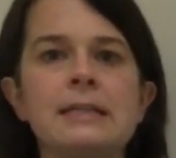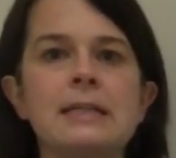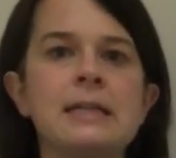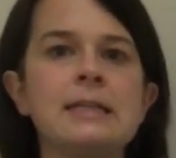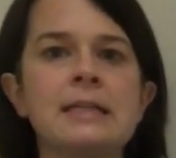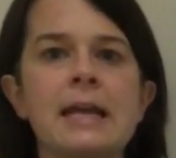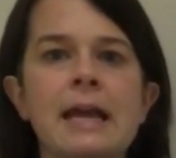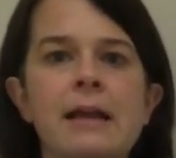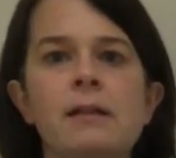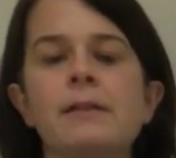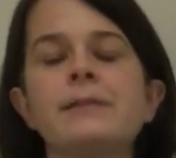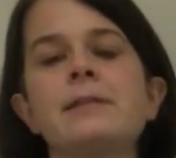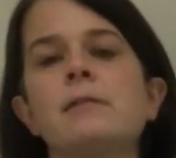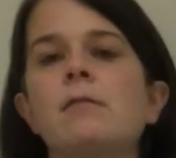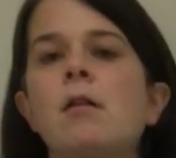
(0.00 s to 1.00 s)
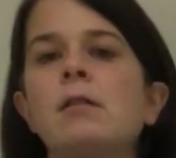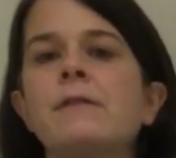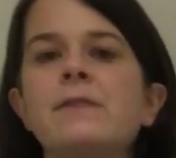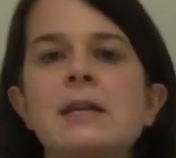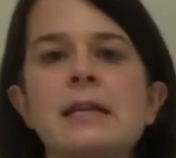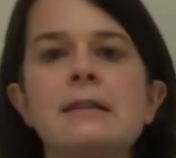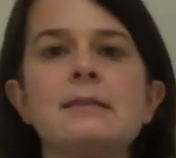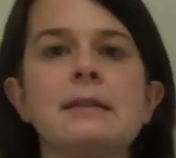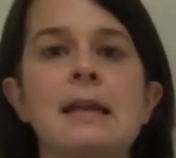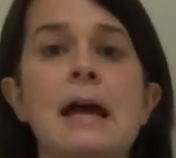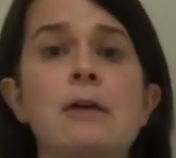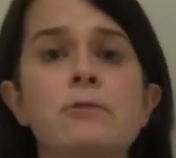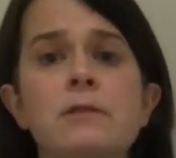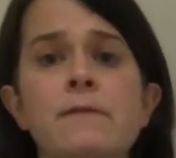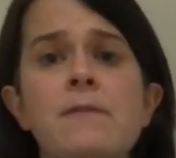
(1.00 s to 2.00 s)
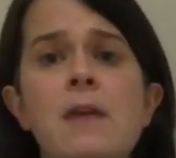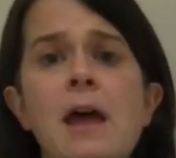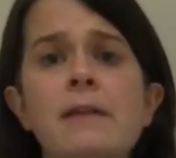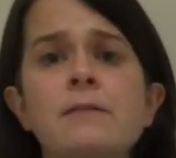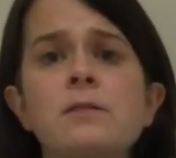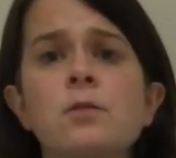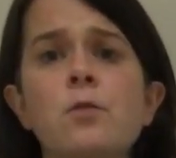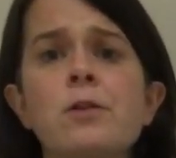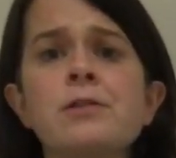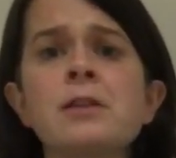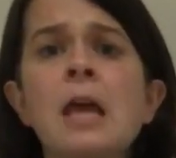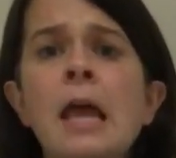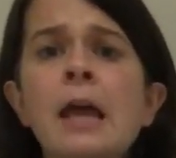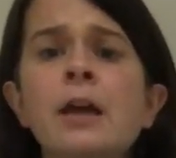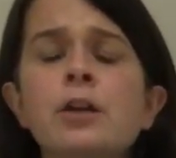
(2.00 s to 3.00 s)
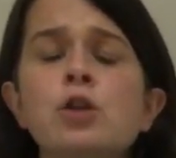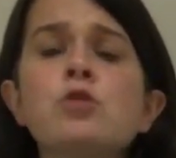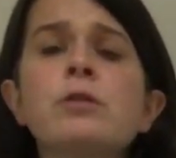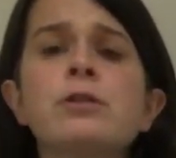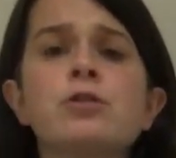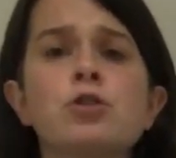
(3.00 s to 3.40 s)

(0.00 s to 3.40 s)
details and all of the ins and outs of that source, you can